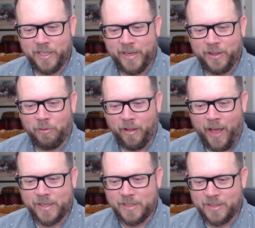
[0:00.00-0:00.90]
need the
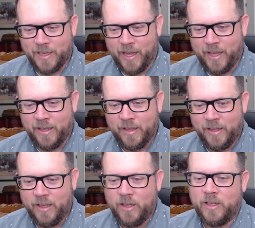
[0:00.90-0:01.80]
relaxing today.
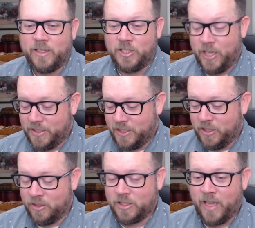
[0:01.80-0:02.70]
Jesse,
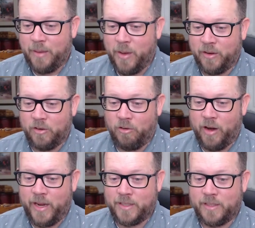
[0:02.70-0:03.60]
yours came out
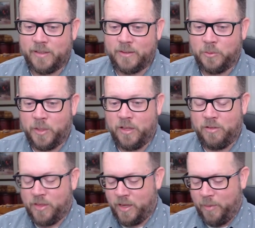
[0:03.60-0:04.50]
great. What do you
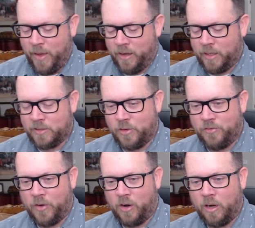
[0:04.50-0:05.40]
think about it so
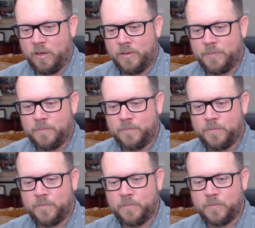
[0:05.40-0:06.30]
far?
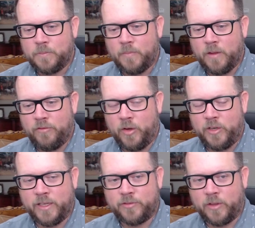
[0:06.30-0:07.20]
Vote
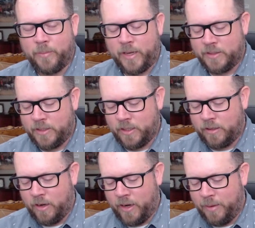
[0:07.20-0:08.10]
yes for the Mike sticker.
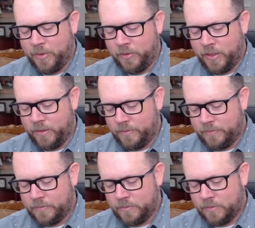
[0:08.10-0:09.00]
All right, I'm doing it.
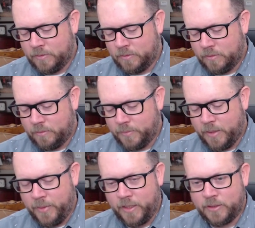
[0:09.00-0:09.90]

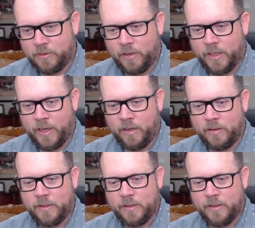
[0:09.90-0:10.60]
Committing to it right now.